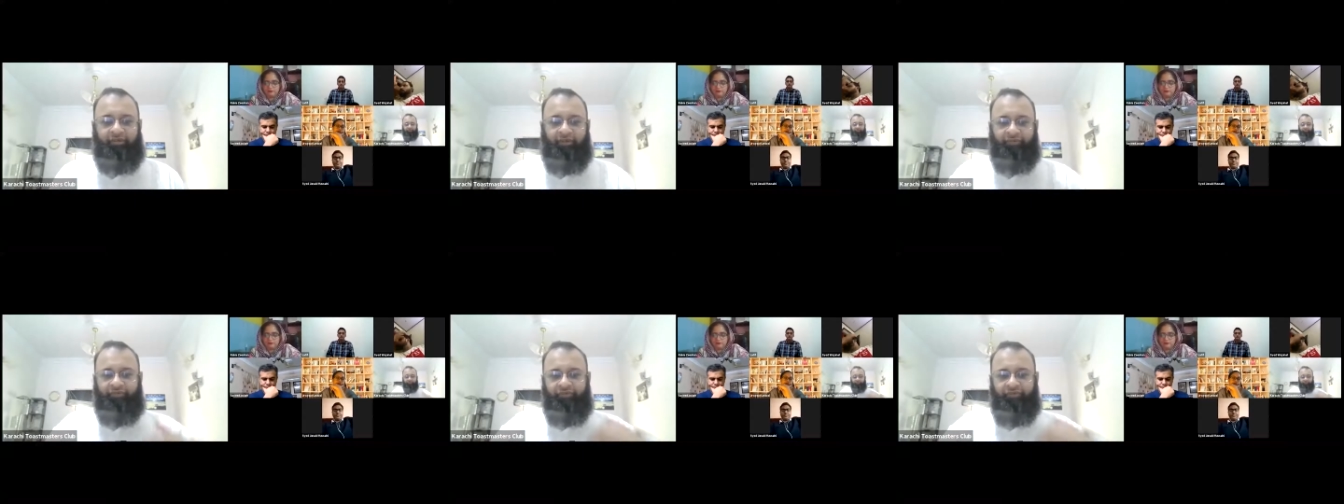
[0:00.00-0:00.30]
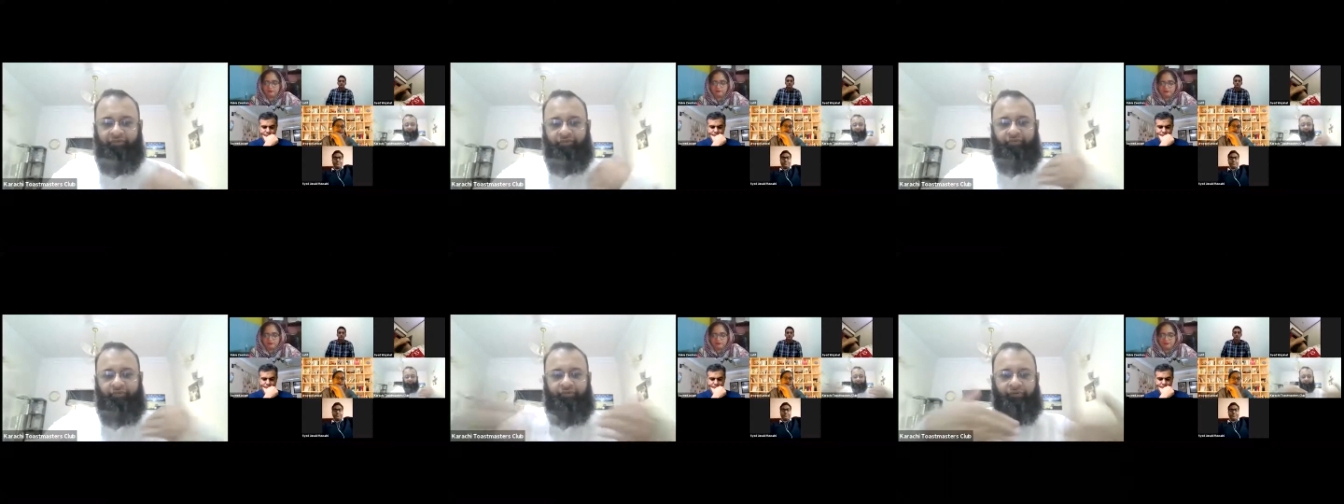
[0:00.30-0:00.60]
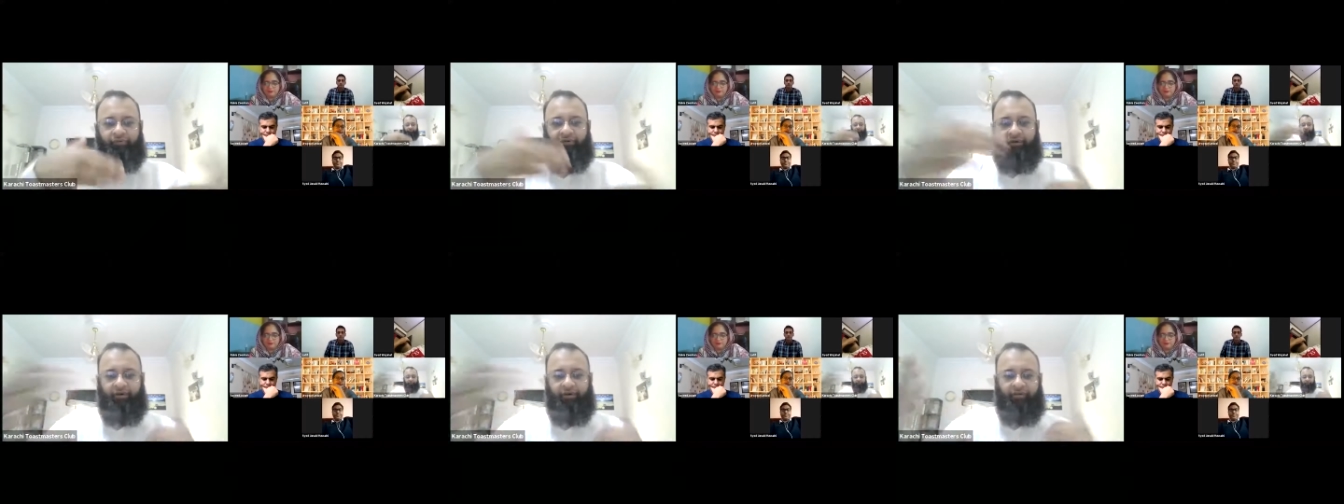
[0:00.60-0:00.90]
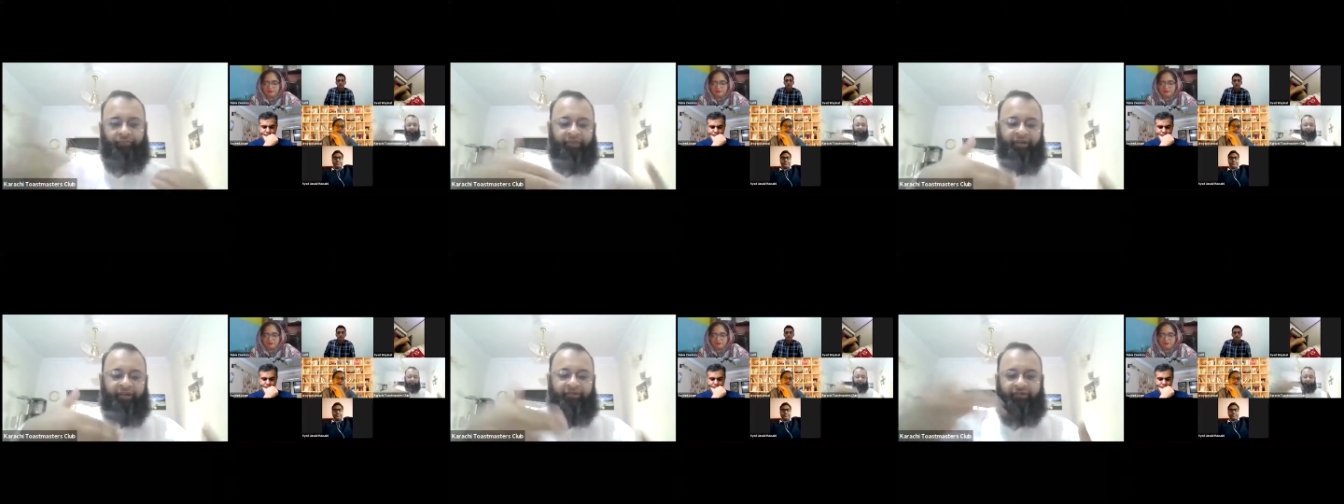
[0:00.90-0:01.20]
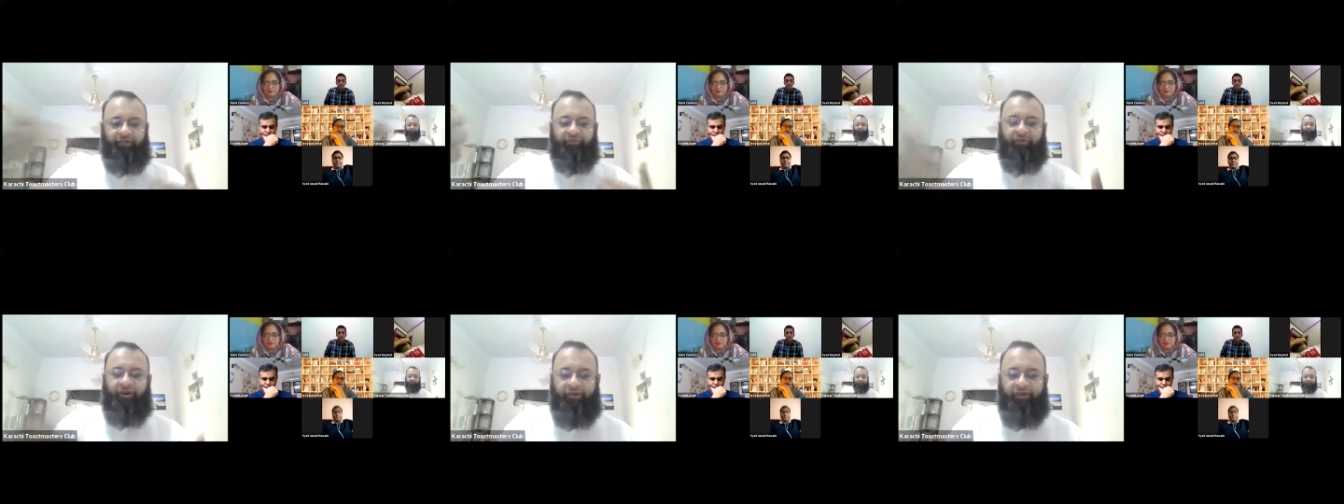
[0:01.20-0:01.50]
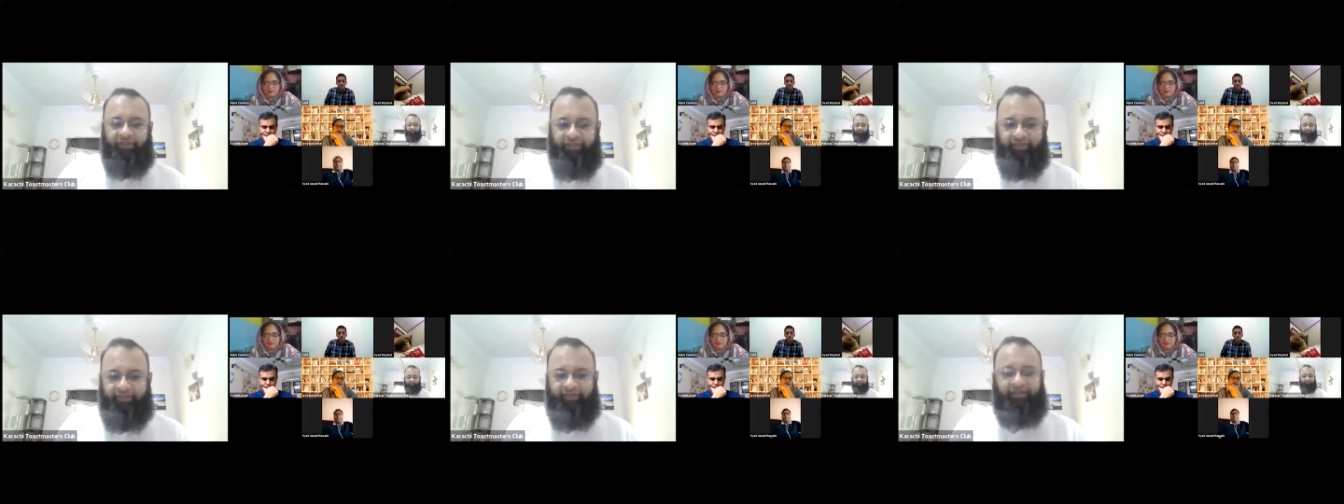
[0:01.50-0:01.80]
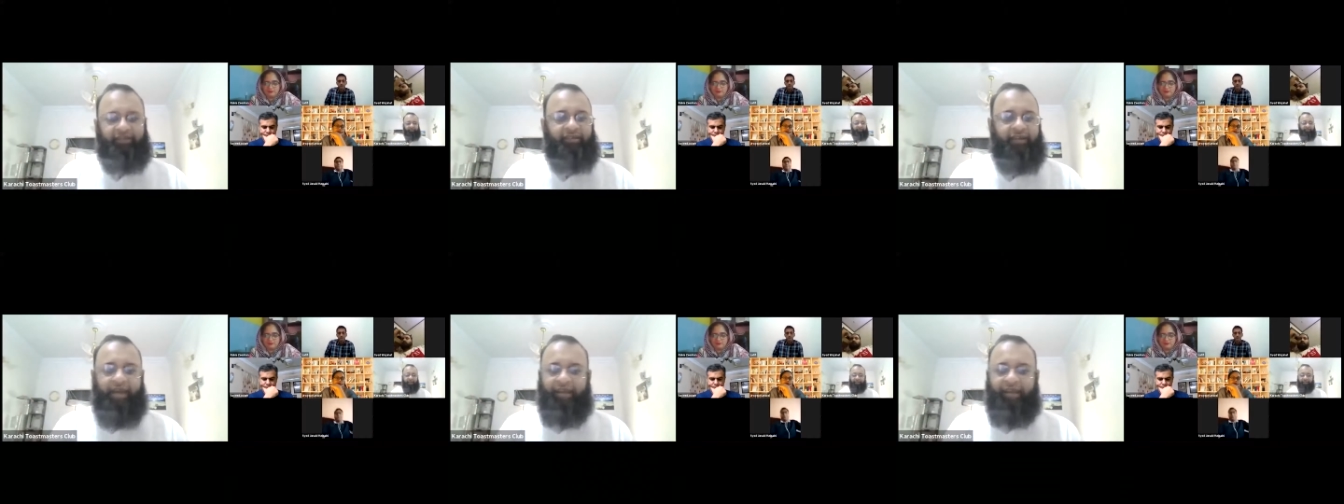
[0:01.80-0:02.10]
a few bits of audience
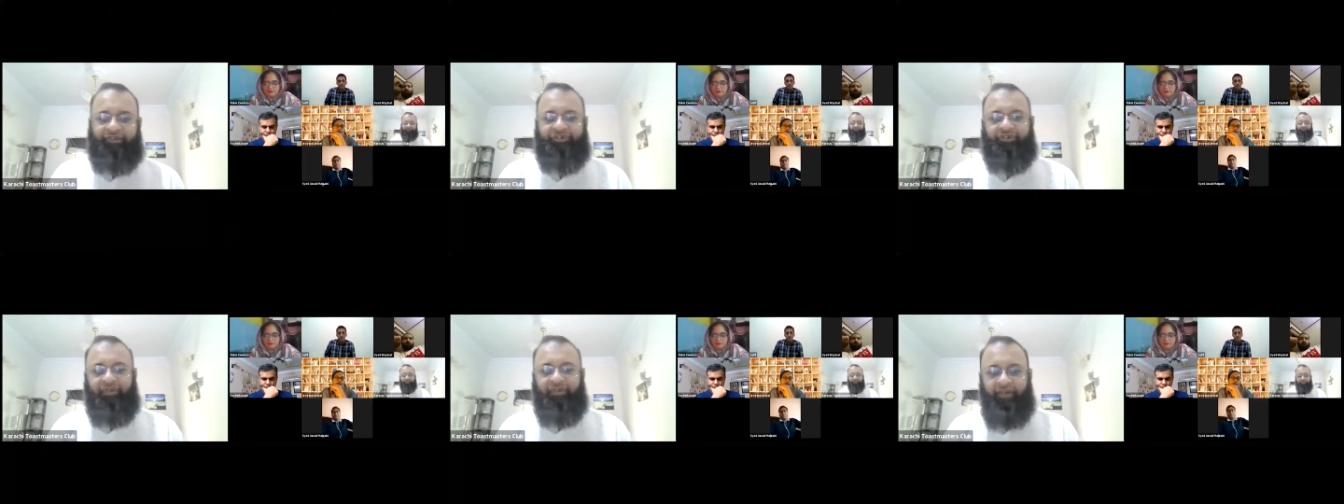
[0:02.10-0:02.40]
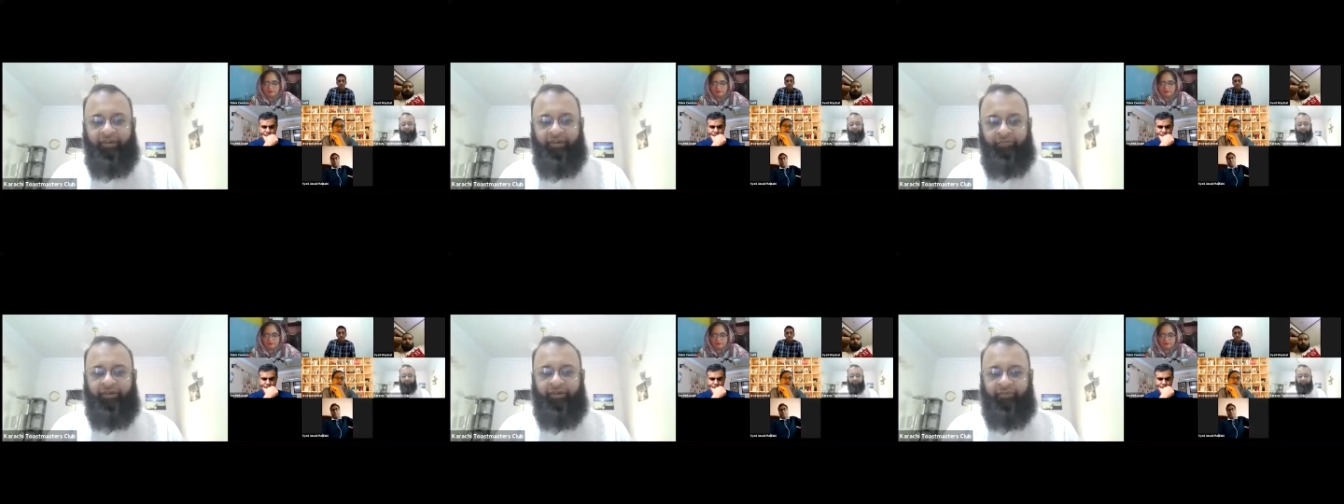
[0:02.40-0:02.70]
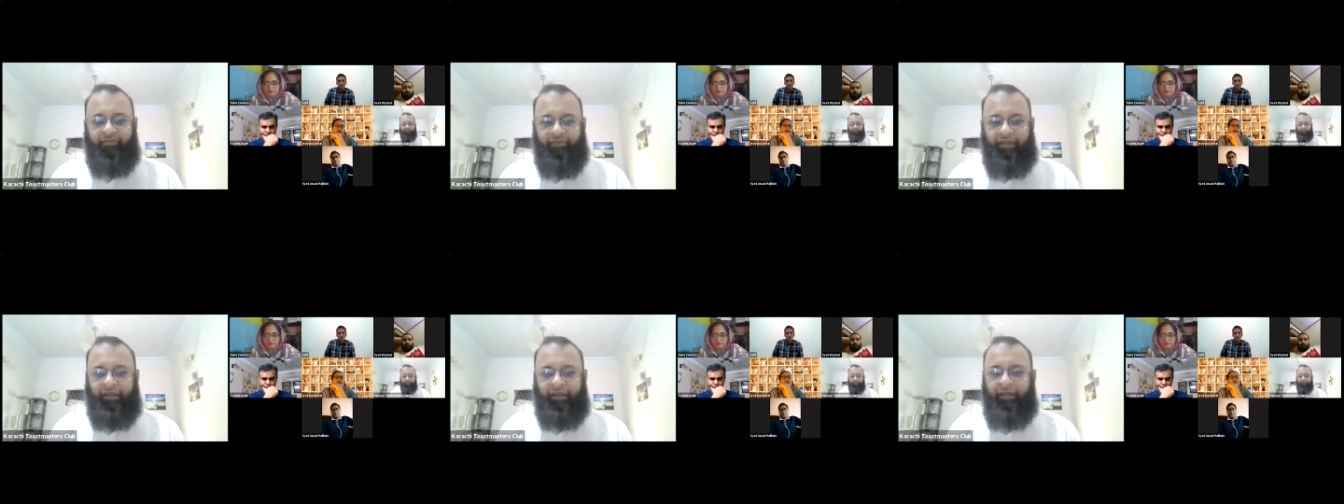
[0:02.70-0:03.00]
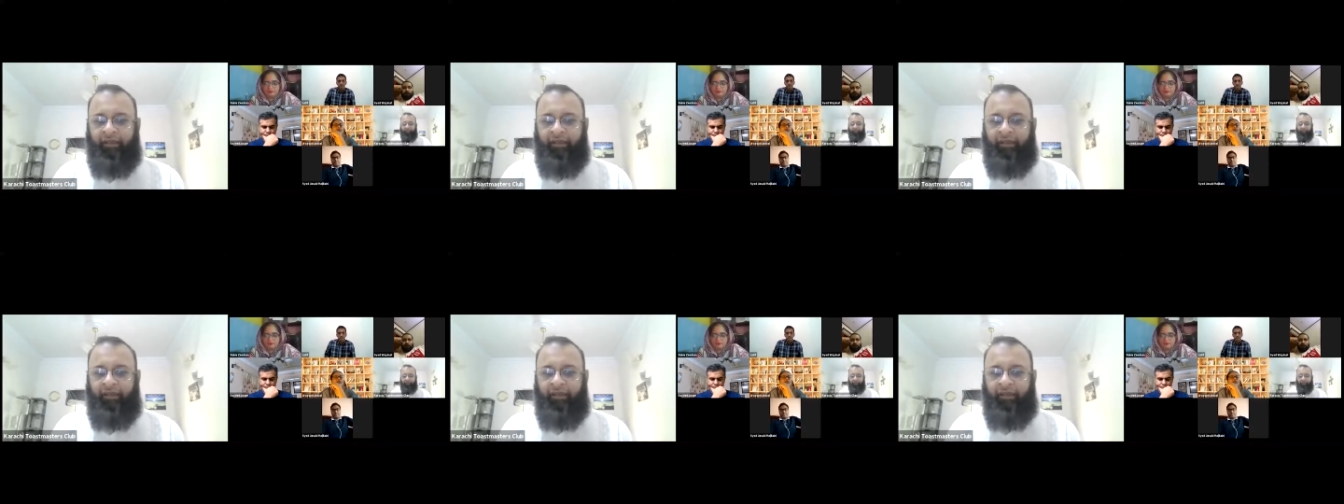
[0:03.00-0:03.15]
interaction in between.